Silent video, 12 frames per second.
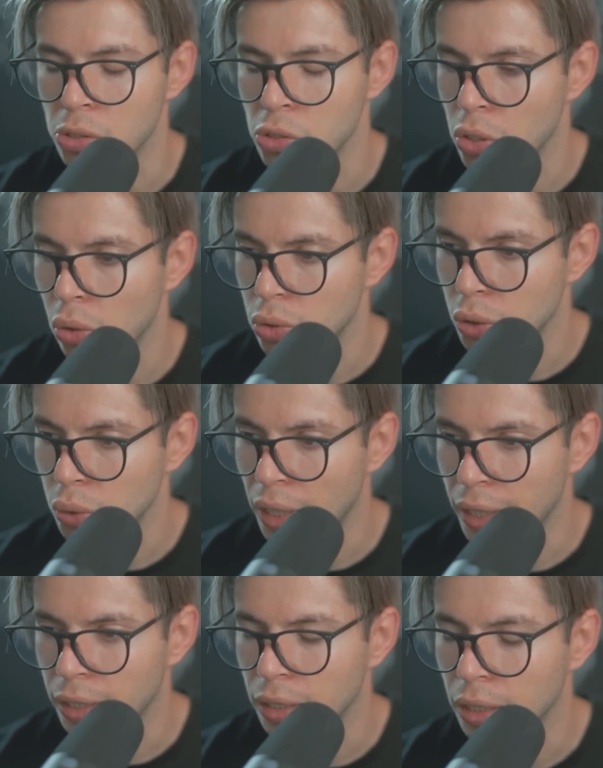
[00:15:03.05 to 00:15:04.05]
There's also
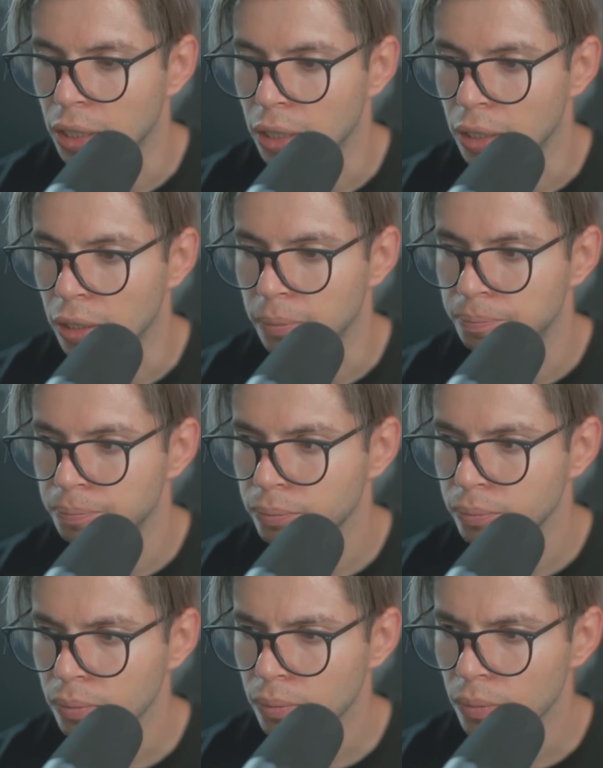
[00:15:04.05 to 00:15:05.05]
like a
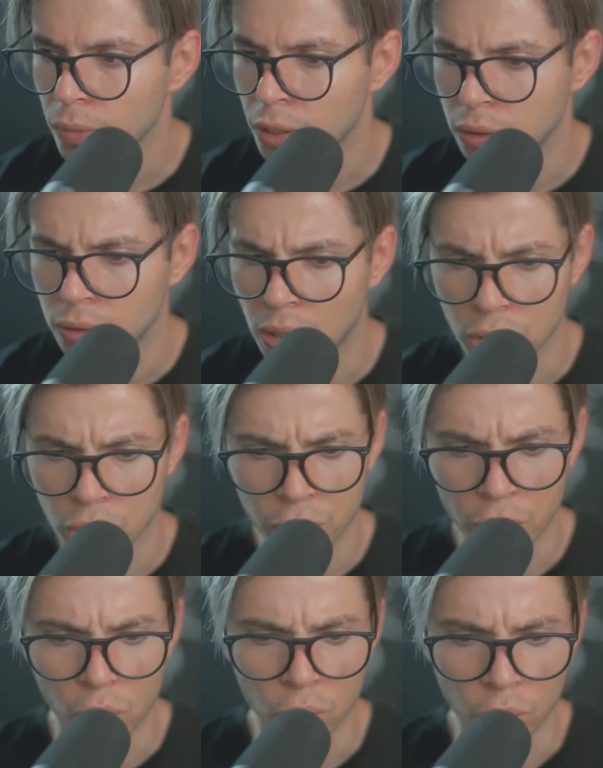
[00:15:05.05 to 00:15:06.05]

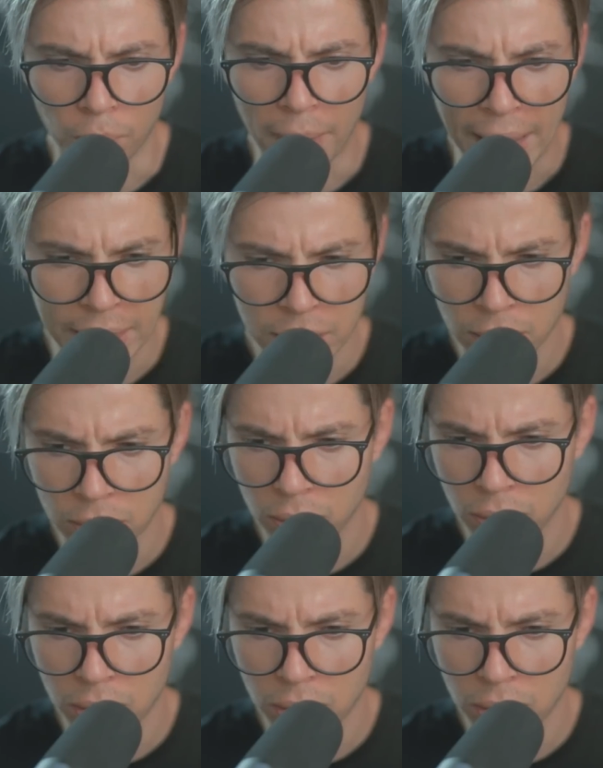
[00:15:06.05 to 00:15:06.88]
show Mask